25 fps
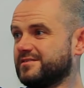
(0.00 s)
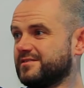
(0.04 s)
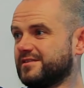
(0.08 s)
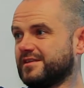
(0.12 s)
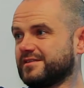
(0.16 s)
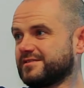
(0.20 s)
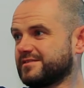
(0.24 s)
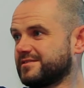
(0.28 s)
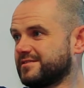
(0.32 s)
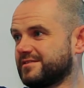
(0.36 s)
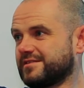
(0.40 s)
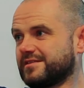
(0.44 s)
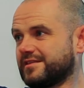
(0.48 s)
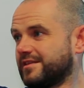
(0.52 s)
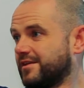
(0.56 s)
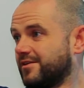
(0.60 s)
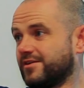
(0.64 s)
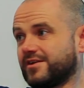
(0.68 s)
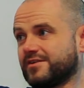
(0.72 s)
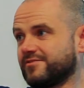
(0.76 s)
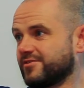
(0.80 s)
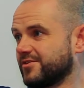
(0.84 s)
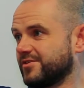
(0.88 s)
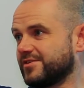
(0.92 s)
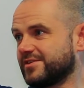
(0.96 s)
that's,
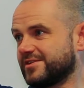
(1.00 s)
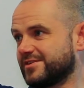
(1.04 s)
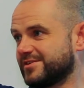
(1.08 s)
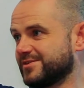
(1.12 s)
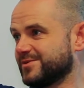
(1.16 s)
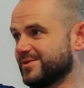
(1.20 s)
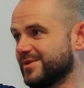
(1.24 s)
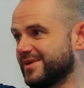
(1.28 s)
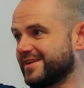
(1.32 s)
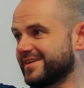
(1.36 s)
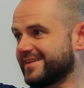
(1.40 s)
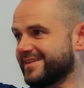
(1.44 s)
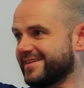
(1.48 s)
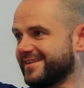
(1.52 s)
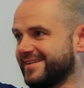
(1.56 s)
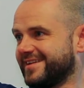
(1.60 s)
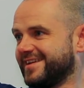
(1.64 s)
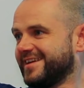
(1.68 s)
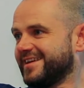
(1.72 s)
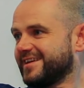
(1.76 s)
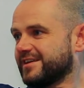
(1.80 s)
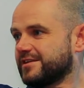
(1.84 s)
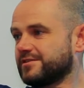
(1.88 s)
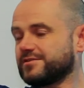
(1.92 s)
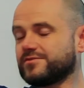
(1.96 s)
they're never going to do it.
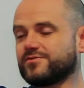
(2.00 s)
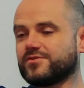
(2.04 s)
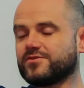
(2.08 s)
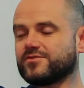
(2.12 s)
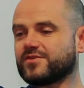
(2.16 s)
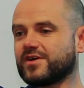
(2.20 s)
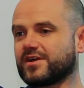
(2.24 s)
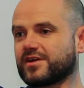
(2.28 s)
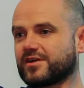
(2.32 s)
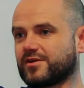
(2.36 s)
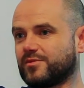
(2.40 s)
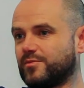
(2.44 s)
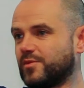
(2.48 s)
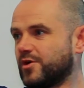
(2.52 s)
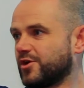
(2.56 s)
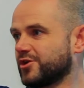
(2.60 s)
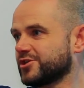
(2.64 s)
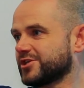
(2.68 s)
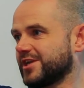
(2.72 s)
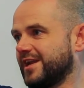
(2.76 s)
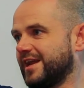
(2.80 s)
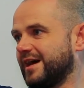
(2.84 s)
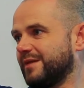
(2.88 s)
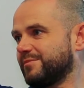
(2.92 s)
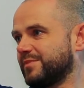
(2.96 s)
Because mm. if you've got a
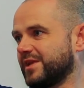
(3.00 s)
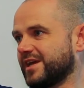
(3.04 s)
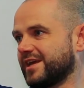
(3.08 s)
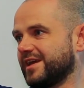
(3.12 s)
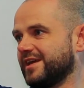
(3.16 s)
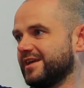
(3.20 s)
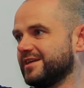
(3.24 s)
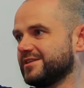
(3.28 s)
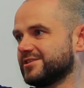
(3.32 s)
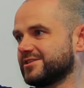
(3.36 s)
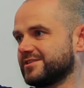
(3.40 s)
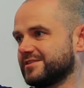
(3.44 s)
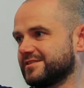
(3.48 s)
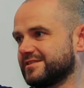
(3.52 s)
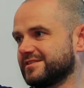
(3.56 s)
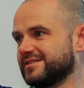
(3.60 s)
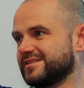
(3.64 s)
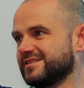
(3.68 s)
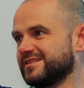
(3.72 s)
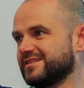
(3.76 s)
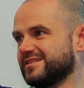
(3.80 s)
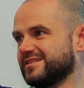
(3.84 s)
commercial application,